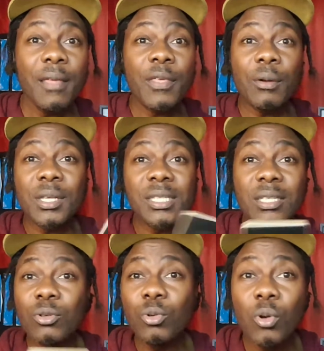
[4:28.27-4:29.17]
there is
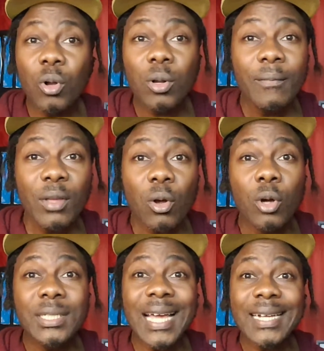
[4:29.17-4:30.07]
Google
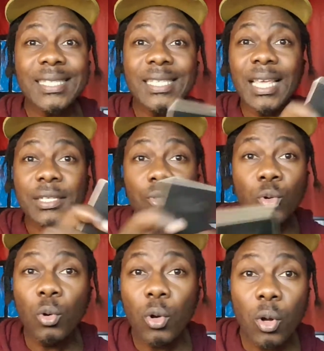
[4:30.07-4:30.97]
Contacts, there is
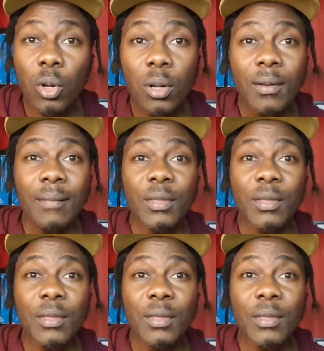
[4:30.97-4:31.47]
Google